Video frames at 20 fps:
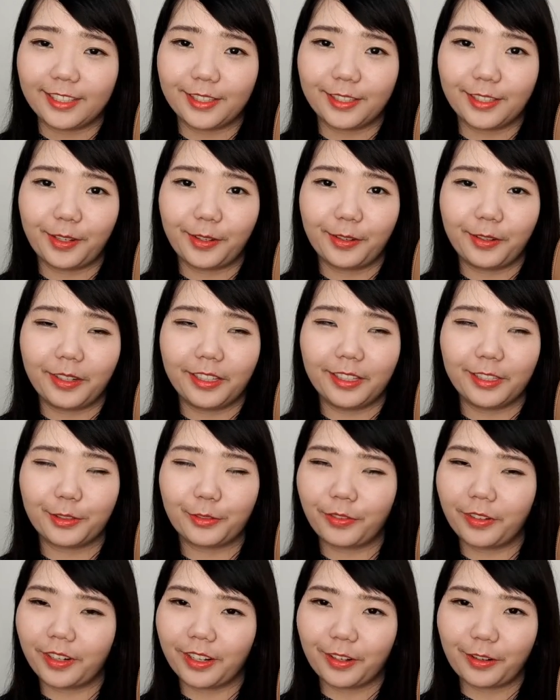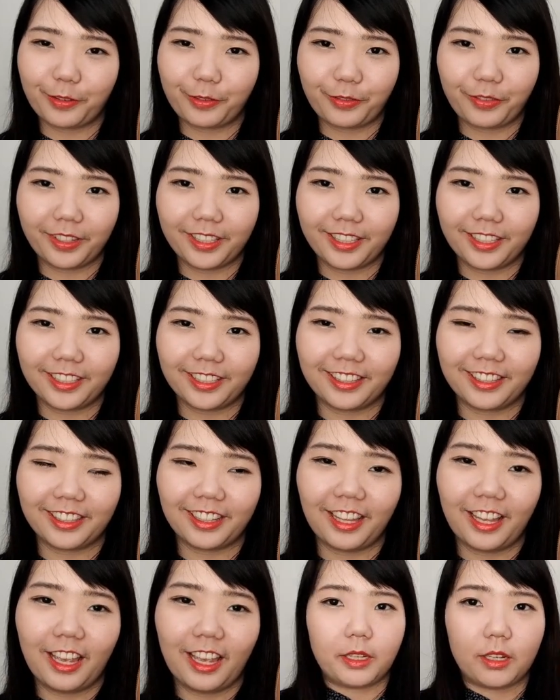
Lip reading: So it is very convenient.